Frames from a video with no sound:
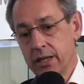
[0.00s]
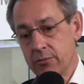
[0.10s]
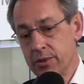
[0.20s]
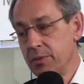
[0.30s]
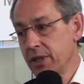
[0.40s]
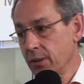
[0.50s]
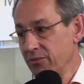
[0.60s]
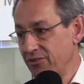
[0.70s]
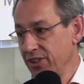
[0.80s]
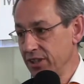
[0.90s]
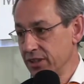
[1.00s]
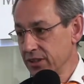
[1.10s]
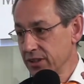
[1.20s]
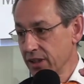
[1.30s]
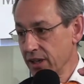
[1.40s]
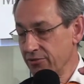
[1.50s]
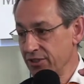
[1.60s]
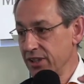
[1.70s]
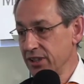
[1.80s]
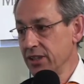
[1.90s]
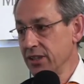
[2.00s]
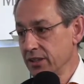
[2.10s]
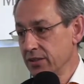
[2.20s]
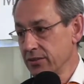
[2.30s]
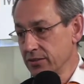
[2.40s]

we become a feed-in